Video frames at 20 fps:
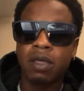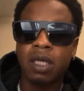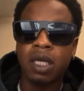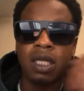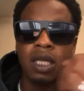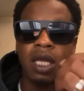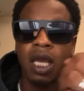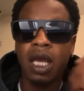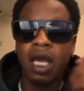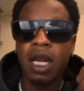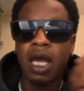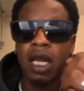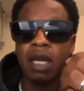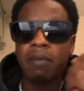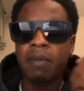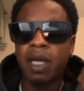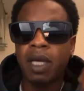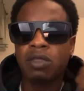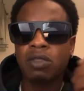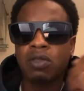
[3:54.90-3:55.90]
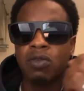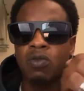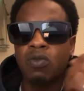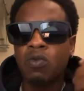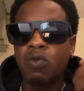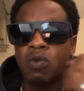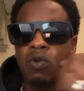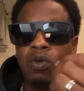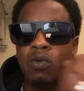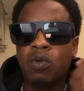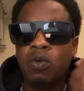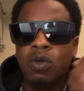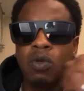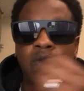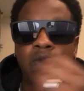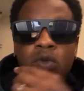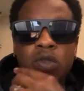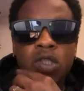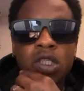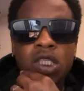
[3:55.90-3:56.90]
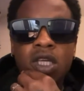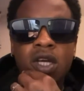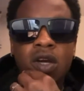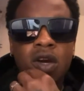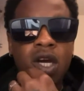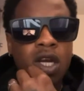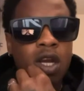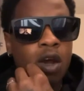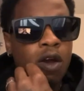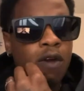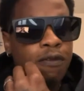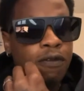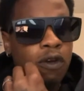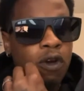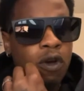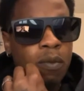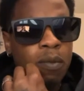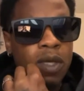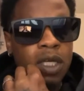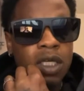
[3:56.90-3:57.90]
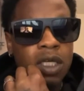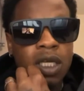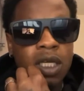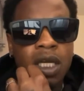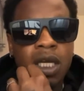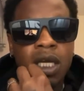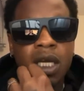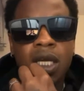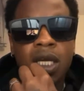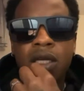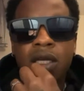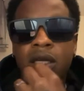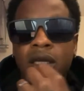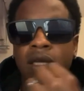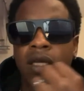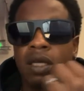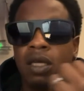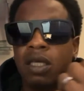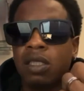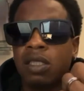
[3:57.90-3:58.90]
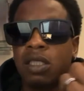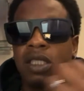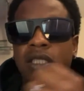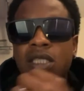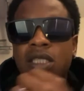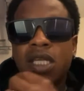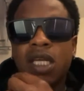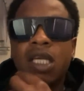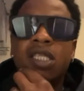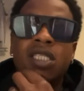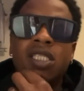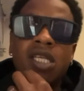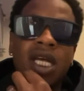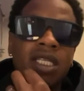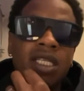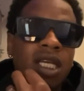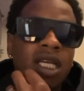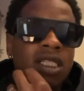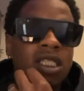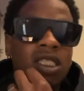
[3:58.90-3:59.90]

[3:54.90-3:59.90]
get the hell out of my school. Woo, woo, She going off on me, you dig? She said something.